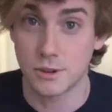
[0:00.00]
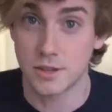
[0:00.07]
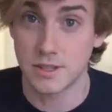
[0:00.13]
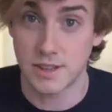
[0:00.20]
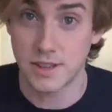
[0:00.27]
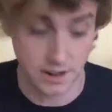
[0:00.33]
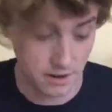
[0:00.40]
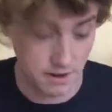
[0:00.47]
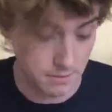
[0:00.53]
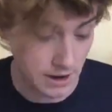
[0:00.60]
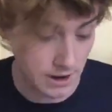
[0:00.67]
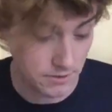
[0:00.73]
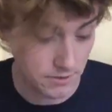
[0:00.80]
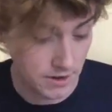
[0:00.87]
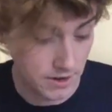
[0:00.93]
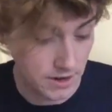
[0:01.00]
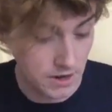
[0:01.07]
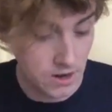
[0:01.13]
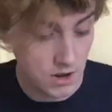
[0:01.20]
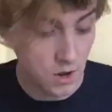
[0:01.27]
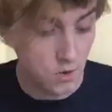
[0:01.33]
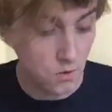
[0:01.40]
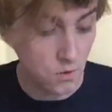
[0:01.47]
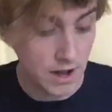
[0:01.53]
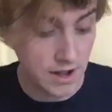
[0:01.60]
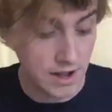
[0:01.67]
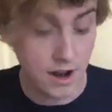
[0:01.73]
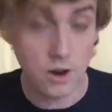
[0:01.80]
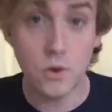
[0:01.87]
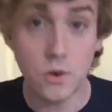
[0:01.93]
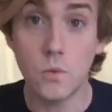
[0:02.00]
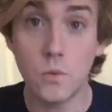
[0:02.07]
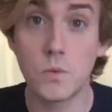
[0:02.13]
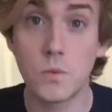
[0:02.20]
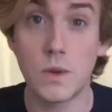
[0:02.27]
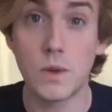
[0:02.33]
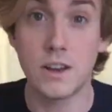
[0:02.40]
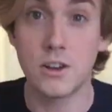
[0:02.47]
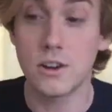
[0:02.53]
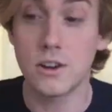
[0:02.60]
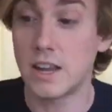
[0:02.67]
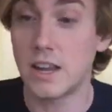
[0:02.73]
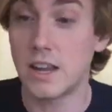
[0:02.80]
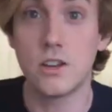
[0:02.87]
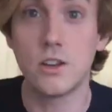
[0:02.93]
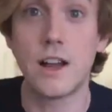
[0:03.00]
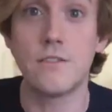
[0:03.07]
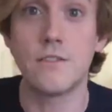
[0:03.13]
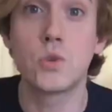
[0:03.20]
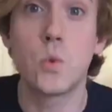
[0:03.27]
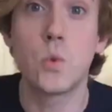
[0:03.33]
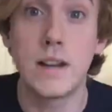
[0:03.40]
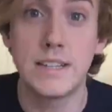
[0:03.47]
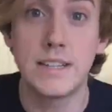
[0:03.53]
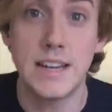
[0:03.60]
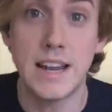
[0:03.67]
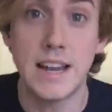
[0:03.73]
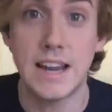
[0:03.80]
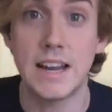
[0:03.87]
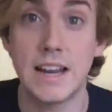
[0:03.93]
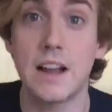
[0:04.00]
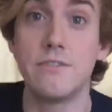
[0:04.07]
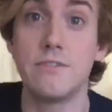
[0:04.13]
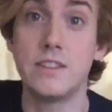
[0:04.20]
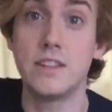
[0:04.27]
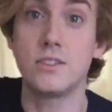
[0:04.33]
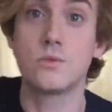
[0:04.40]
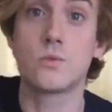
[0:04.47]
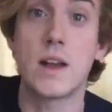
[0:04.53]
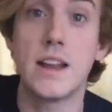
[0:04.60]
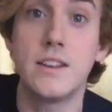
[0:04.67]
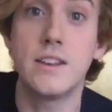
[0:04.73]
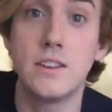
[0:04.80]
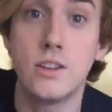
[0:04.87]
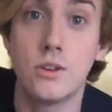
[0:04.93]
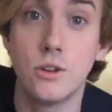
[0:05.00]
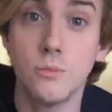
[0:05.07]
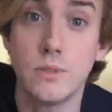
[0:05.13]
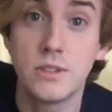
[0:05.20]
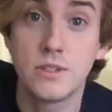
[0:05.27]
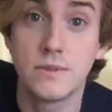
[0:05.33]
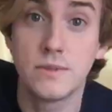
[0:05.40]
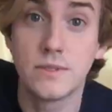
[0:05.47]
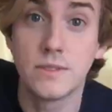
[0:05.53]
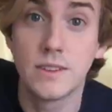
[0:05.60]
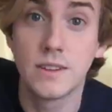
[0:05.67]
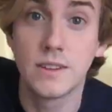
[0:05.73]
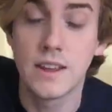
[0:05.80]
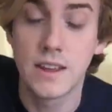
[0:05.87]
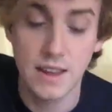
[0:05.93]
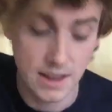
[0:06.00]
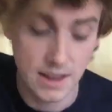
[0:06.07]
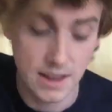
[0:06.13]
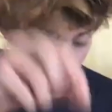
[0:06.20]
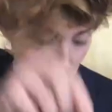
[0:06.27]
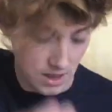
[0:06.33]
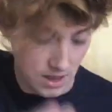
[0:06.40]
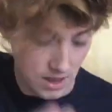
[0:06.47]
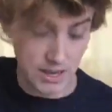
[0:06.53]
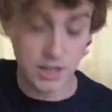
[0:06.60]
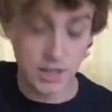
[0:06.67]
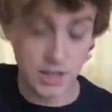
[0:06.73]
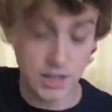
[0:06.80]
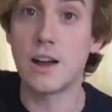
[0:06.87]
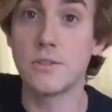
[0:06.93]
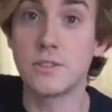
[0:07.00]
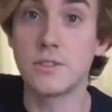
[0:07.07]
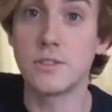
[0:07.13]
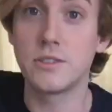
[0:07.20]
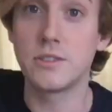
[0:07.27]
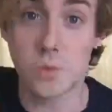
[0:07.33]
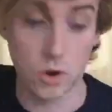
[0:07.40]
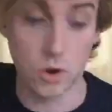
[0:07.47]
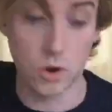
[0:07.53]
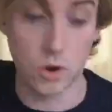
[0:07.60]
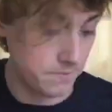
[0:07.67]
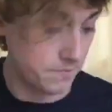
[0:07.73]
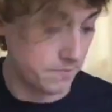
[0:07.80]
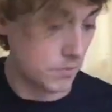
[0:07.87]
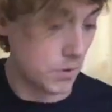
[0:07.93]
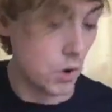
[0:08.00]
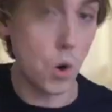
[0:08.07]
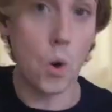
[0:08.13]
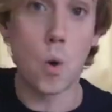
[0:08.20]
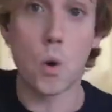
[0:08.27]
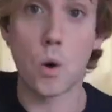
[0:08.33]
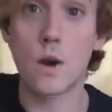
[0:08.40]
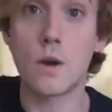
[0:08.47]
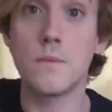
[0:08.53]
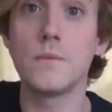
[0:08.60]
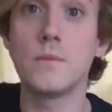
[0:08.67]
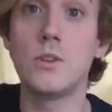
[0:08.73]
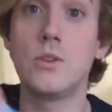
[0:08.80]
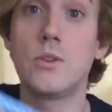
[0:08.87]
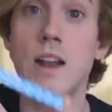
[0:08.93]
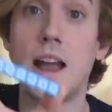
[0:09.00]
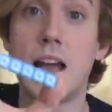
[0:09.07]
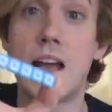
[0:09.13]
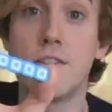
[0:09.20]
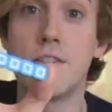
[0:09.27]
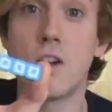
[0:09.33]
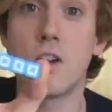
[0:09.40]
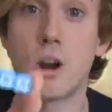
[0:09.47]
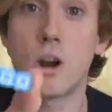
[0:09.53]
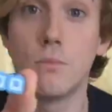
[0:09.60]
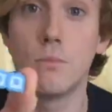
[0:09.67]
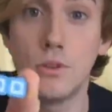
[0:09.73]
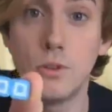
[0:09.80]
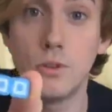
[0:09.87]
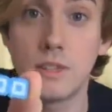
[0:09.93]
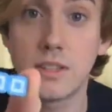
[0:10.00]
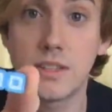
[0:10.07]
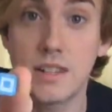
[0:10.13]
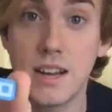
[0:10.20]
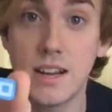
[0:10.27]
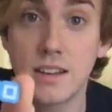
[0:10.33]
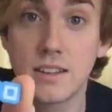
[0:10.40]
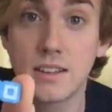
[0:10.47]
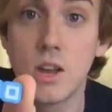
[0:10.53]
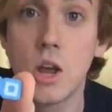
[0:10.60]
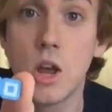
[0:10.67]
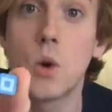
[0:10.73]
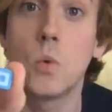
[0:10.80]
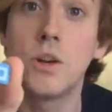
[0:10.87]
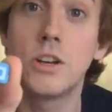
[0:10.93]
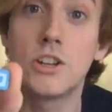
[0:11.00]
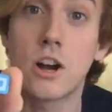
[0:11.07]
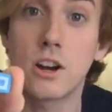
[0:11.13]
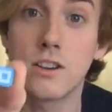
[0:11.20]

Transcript: excited about. Right now, in your kit, you'll have 28 of these red cubes, each counting by 1, or you can have our blue sticks, which are,